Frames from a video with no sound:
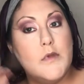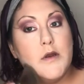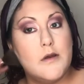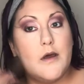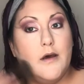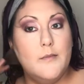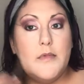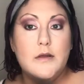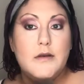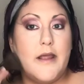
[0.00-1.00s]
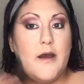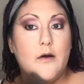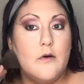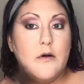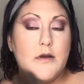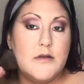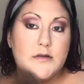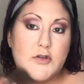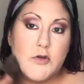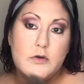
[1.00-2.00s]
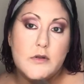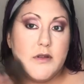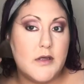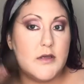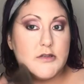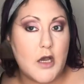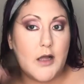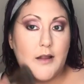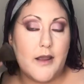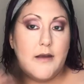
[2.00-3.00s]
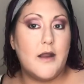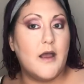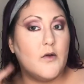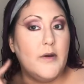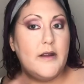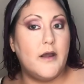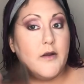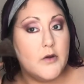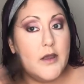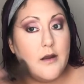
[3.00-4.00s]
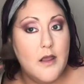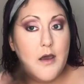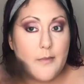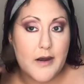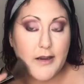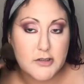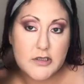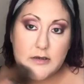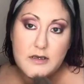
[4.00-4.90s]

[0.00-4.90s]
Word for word: gonna come now into the jawline, not quite under it, but actually